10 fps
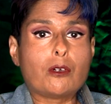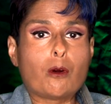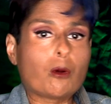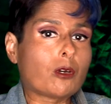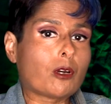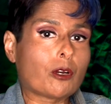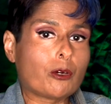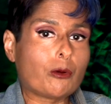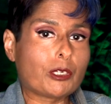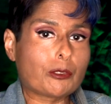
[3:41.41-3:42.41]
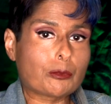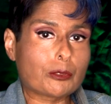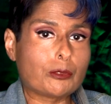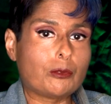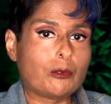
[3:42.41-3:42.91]
or are going
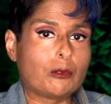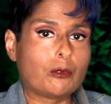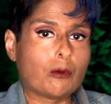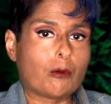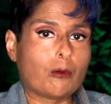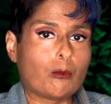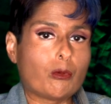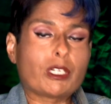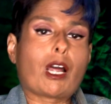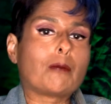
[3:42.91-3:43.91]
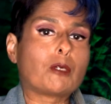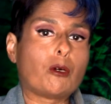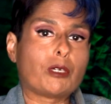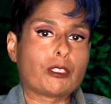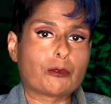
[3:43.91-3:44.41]
through what I'm
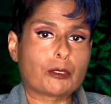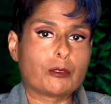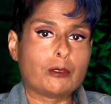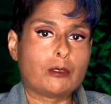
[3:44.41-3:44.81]
going through.